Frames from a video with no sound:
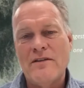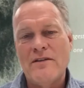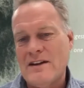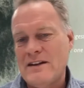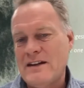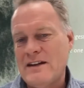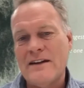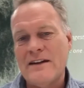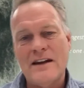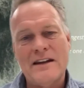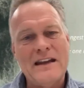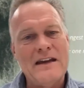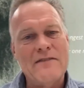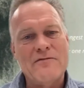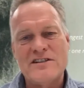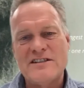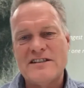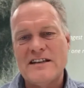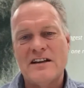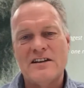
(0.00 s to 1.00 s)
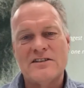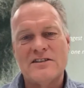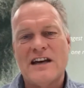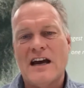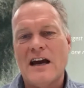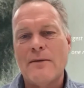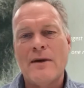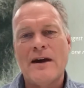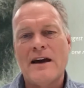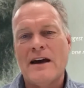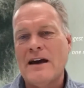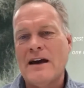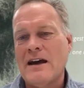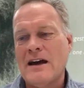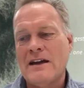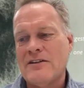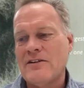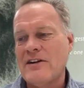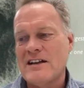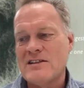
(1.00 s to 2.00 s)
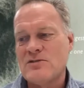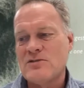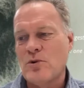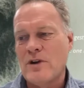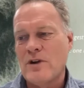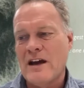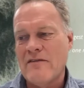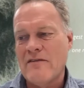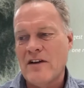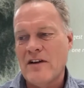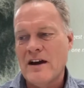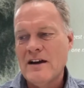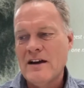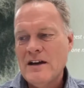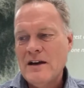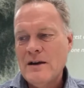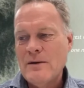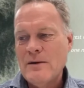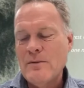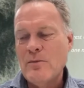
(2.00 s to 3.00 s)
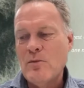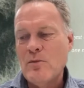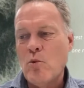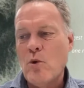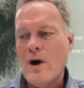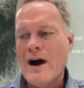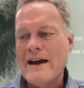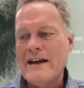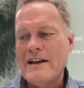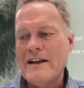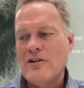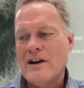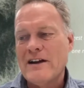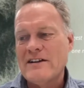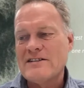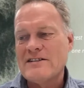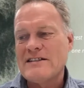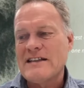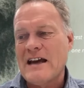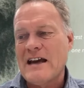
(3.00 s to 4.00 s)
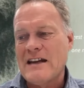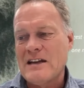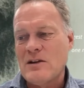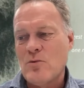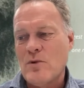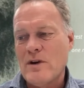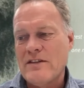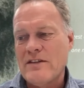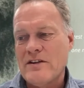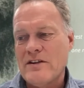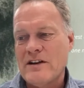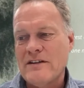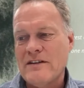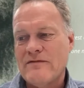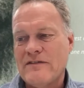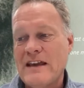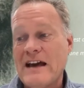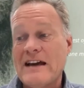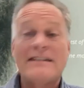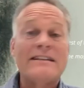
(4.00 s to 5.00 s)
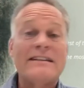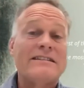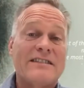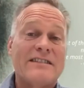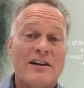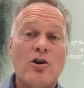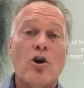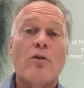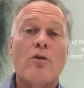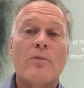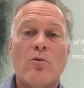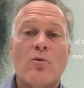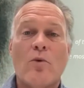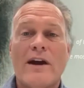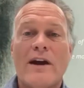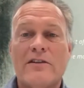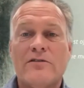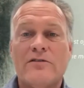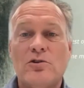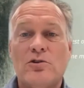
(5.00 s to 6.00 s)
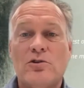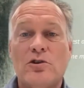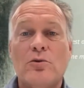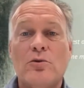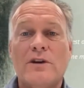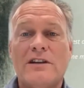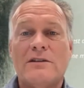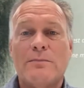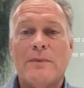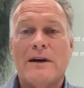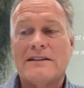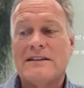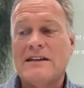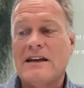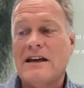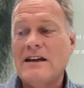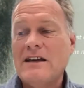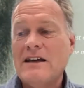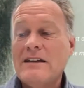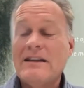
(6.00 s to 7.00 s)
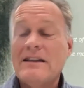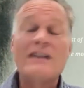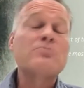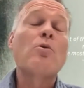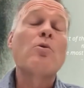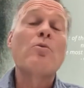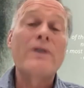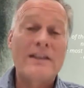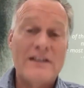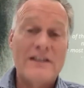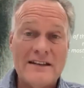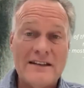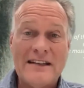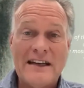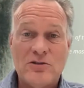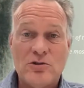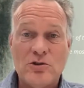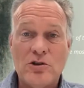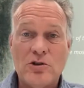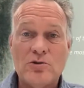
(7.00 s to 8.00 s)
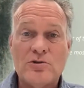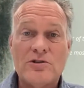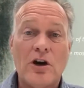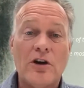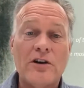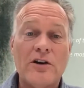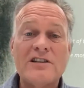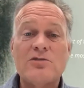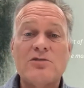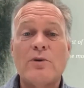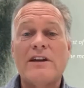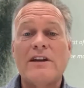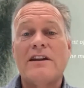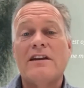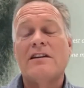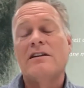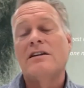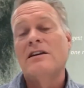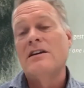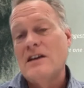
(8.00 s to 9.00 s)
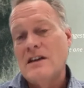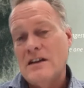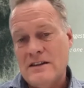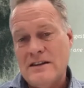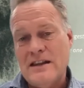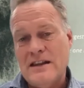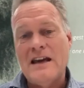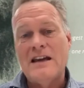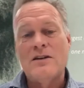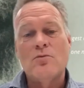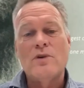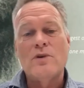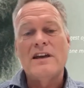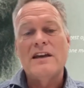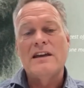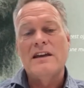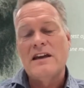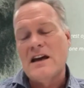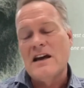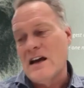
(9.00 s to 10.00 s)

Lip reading: done that every single time. Andreas would have a wider understanding whether if that is the common way to do it, but that's what we tend to do. Start in Sweden, then we